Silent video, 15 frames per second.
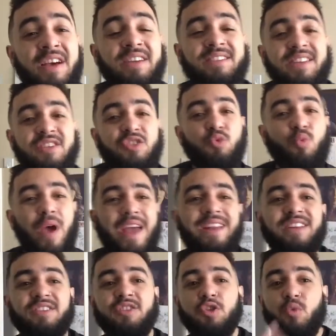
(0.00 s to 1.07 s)
Since when
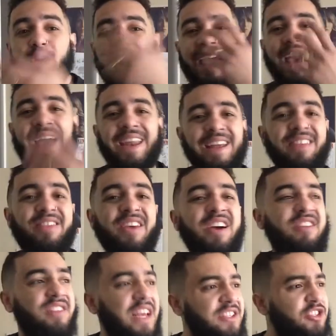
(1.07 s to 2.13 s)
does doing anything,
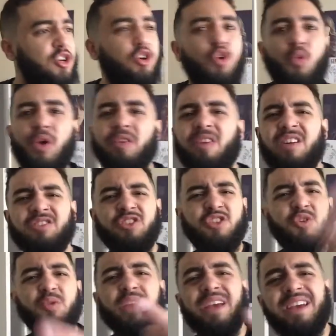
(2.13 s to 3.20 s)
unless you're going around
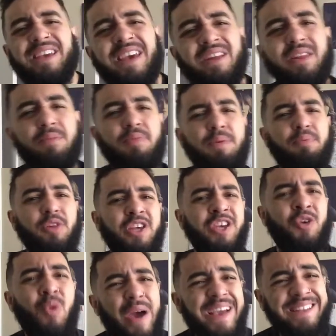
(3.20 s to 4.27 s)
shooting and killing people,
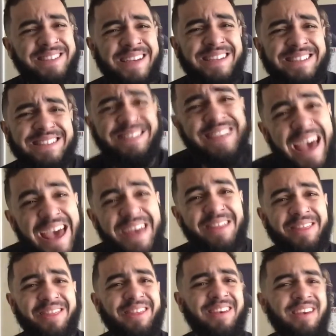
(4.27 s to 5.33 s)
equate to
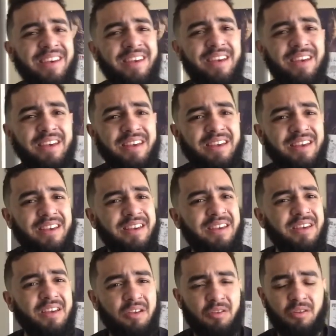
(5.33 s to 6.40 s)
death?
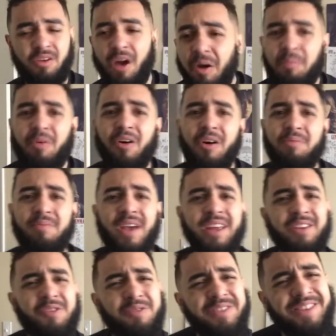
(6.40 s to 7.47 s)
Come on,
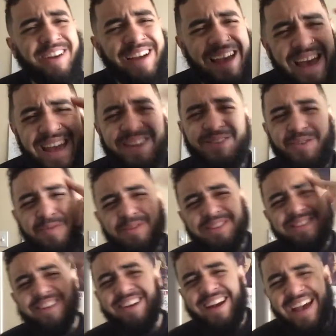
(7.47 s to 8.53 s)
man. Use your head.
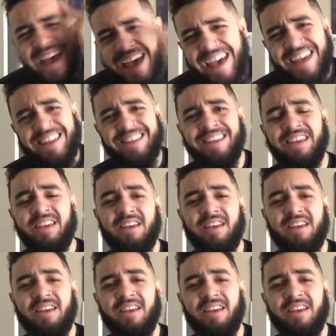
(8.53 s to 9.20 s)
Use your head.